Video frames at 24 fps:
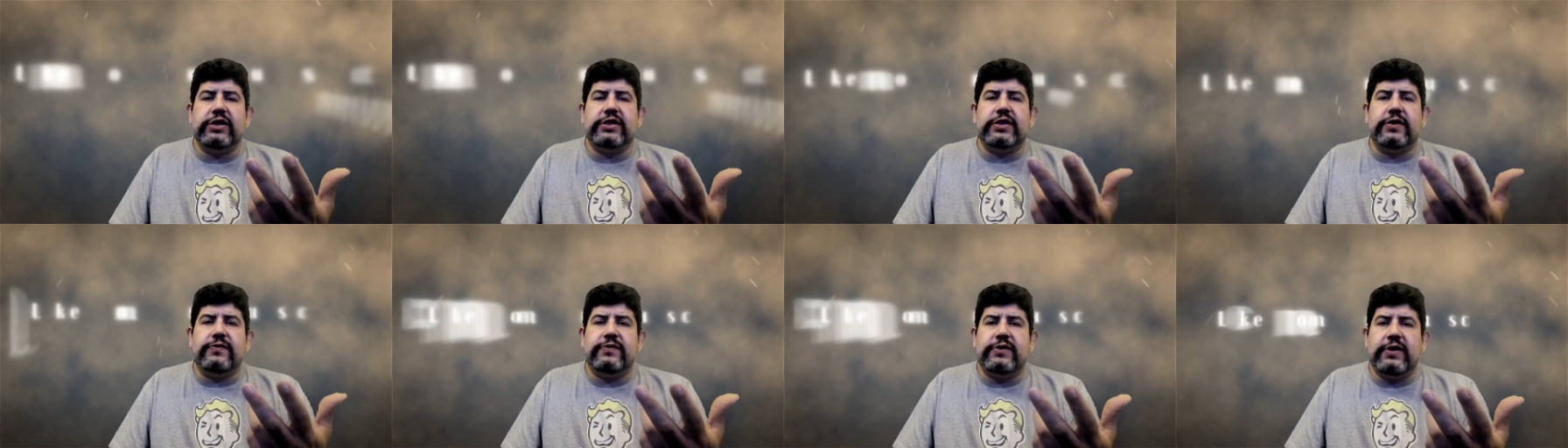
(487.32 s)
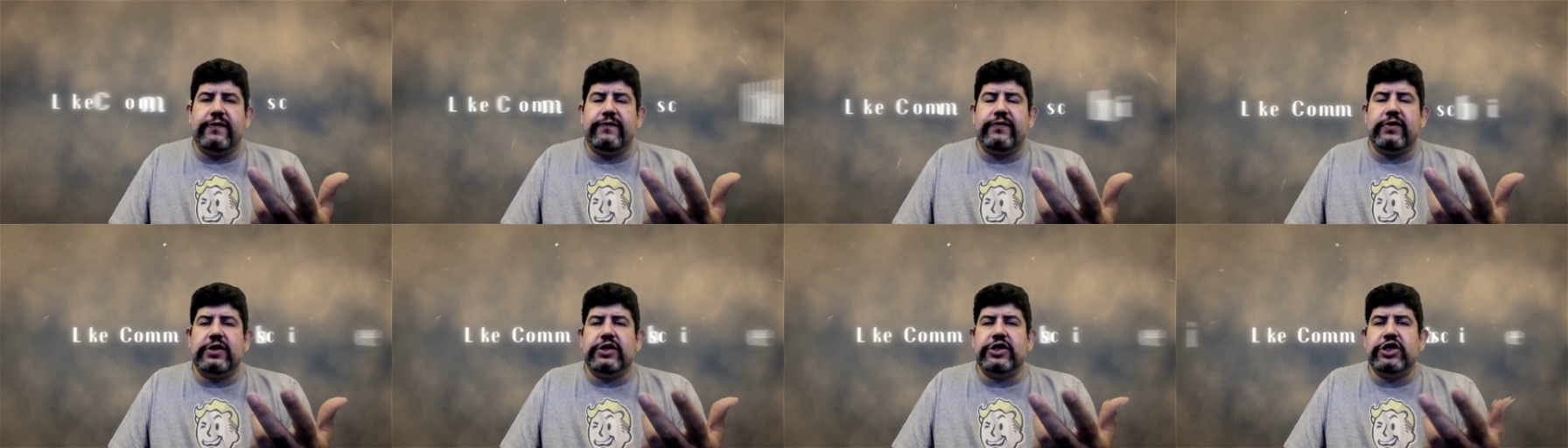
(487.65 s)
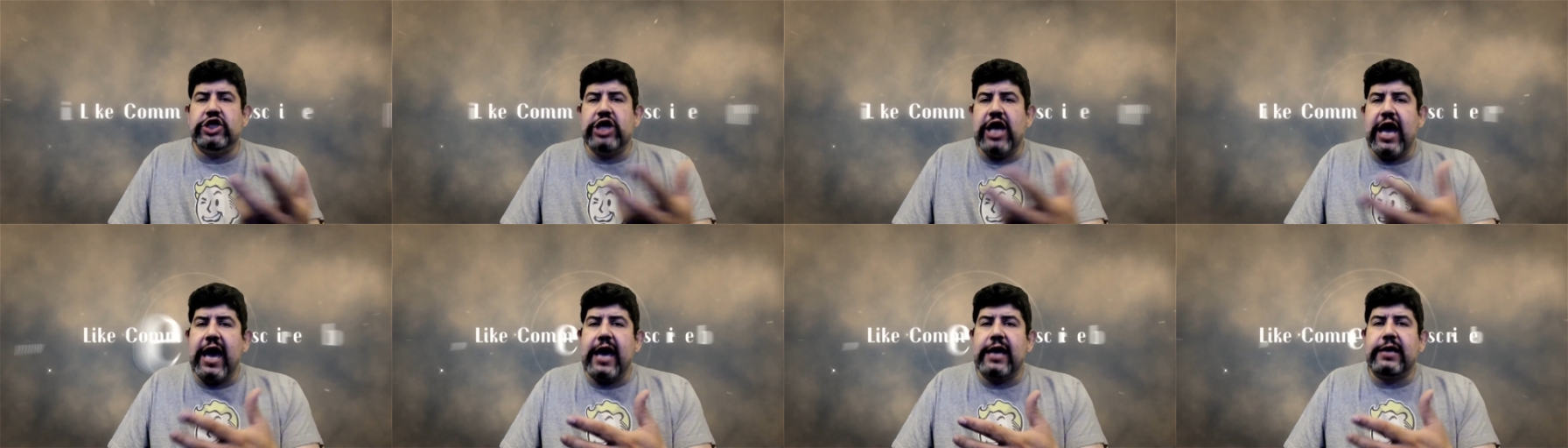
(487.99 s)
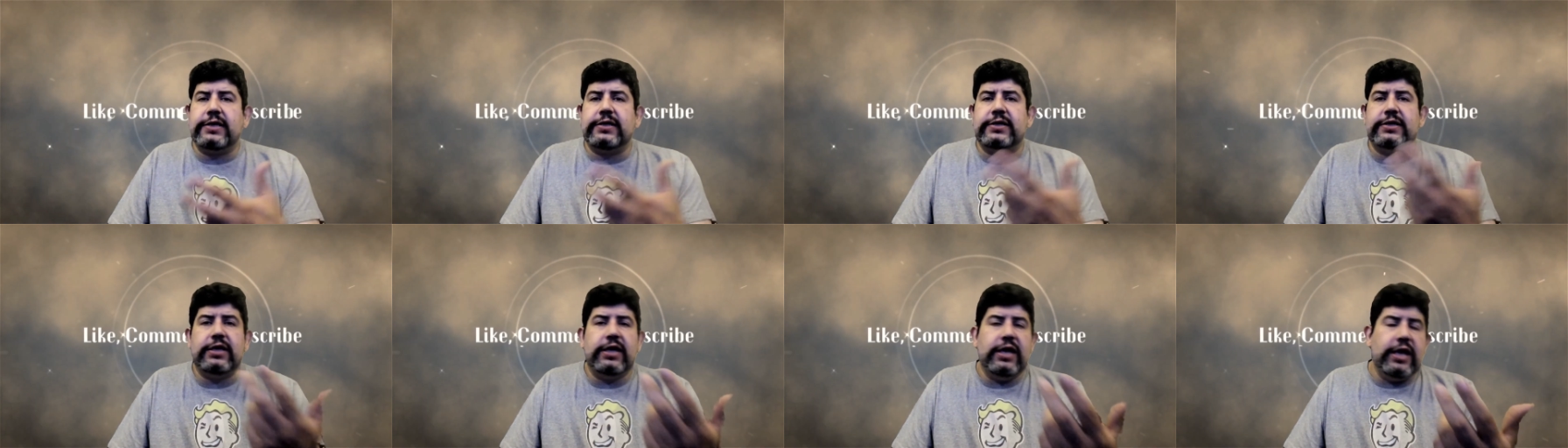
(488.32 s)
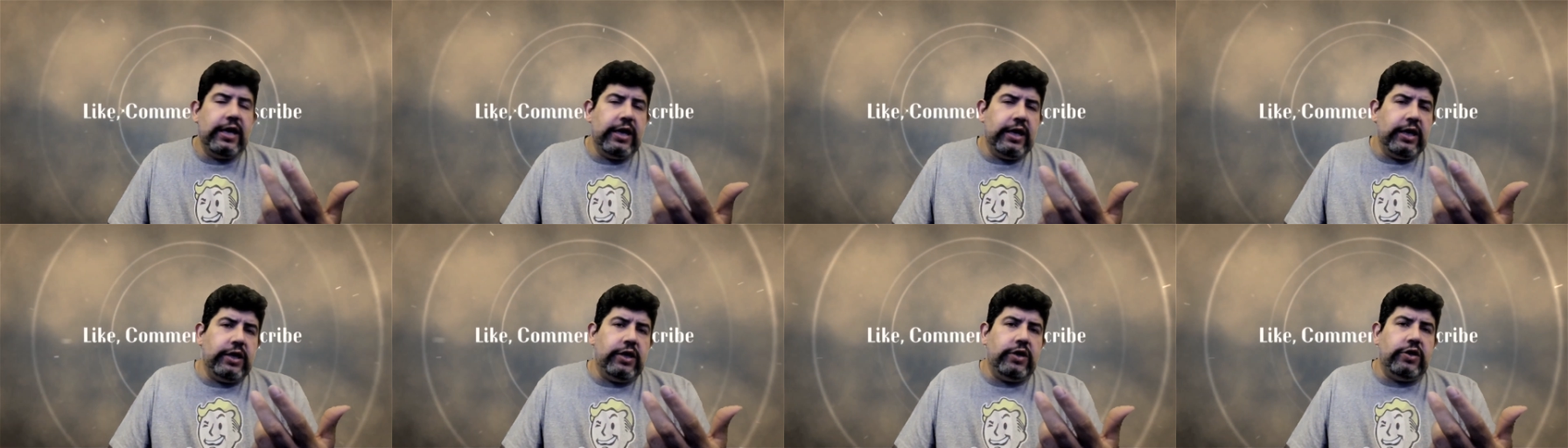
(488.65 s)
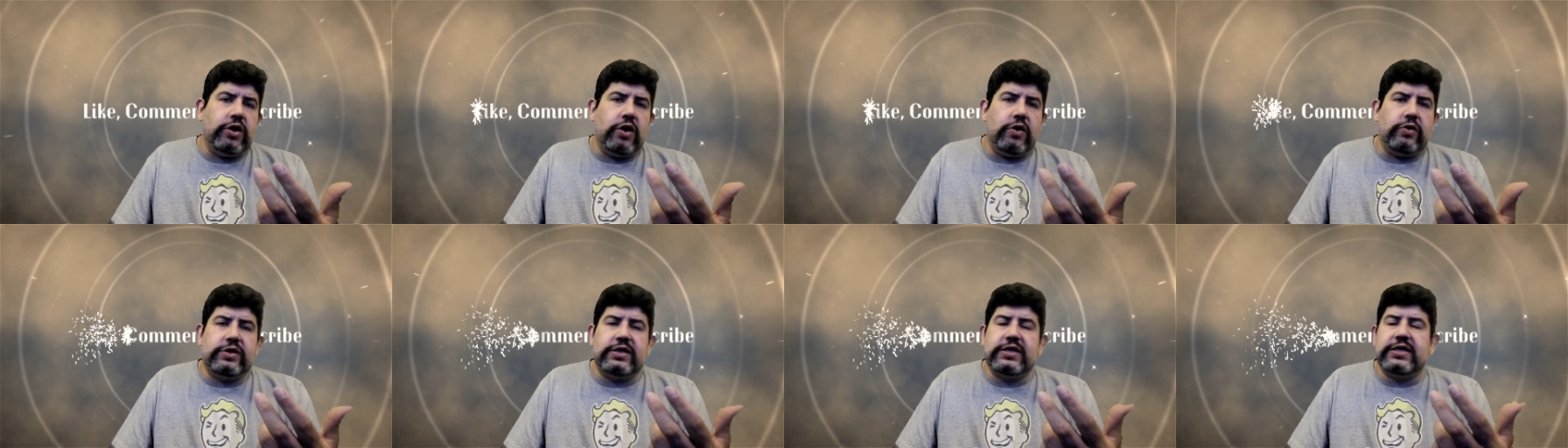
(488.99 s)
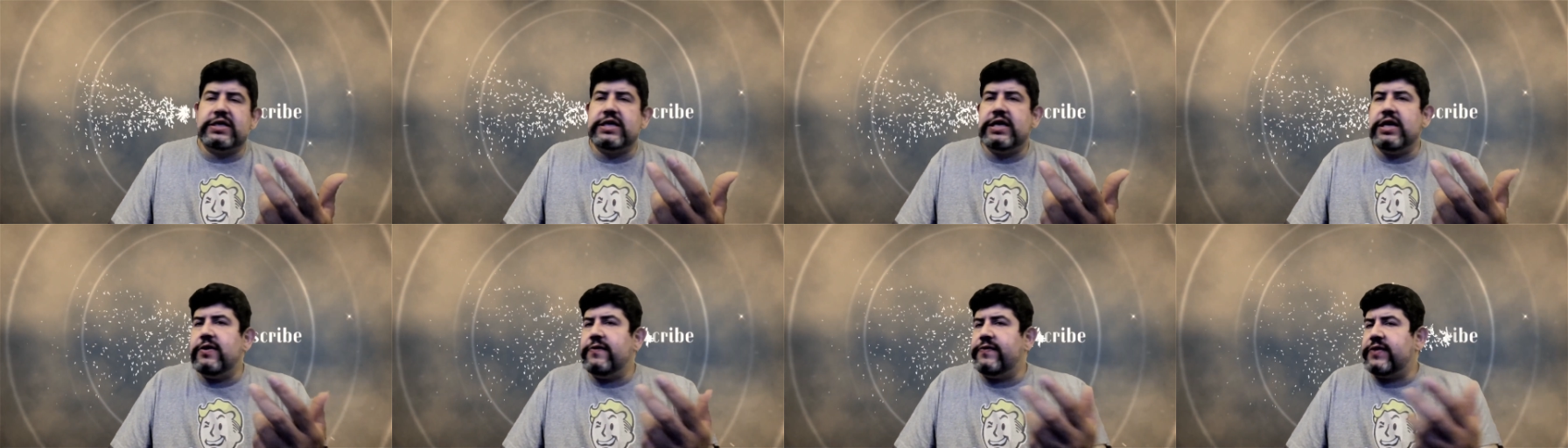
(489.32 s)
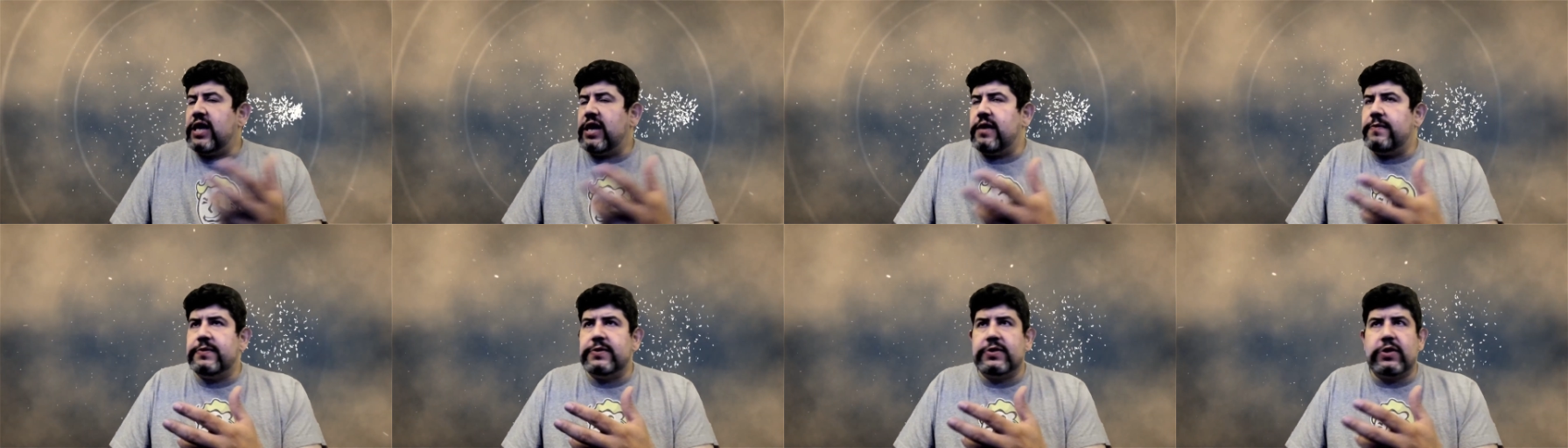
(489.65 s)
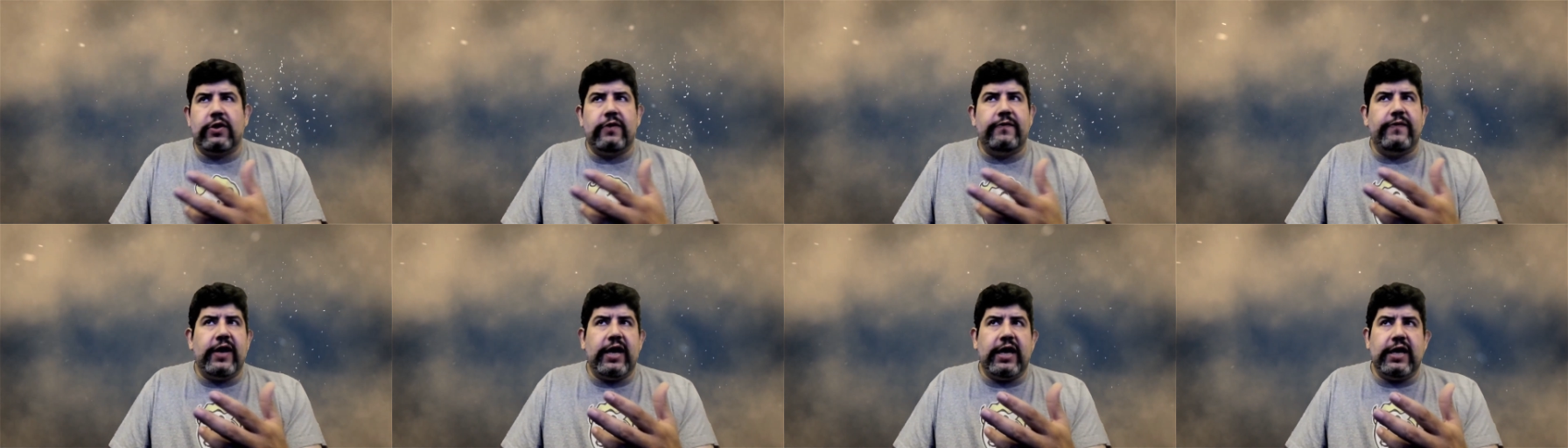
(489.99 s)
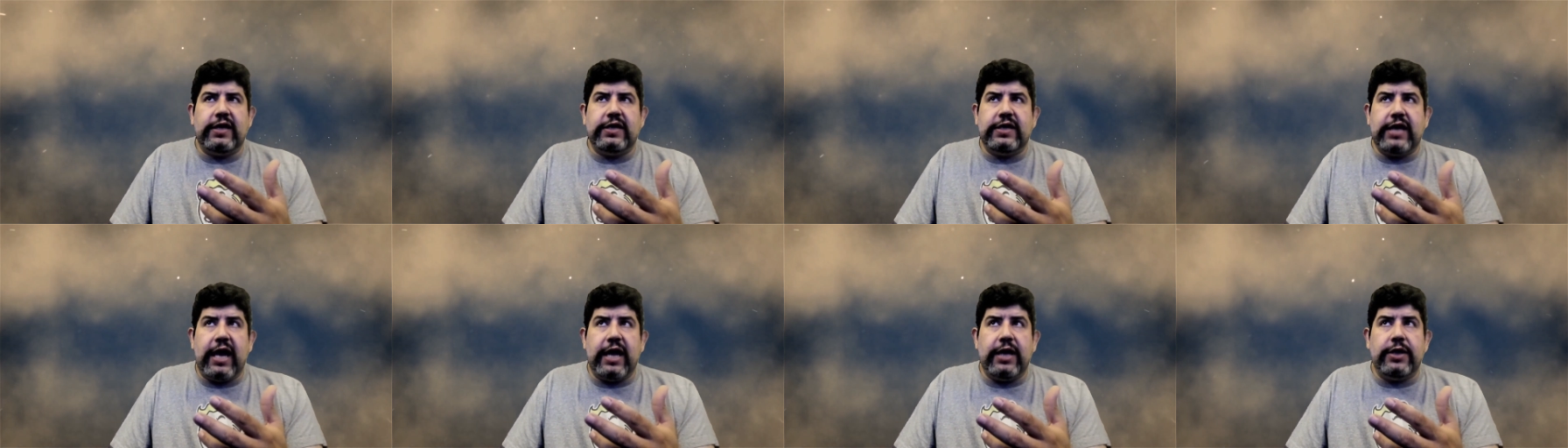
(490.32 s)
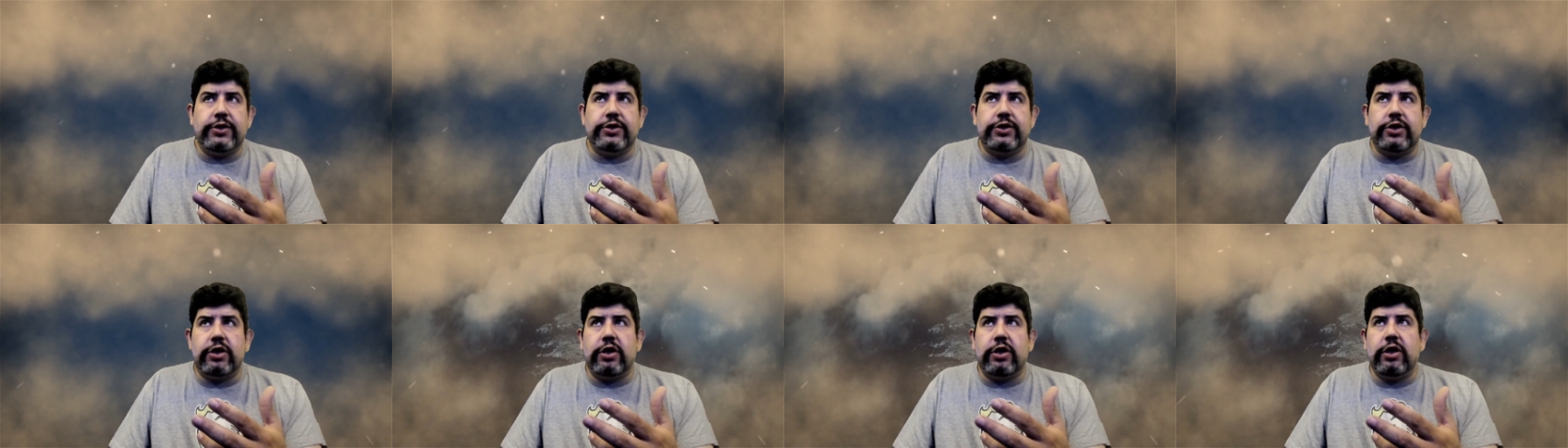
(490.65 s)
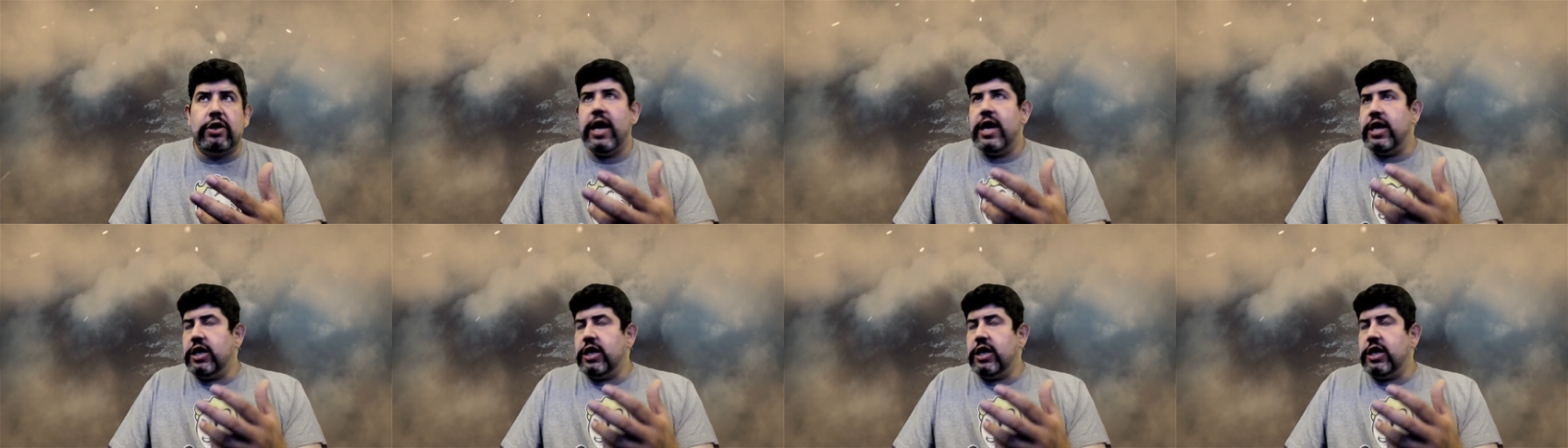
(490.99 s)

of different checks, you know, to see if they observe any danger.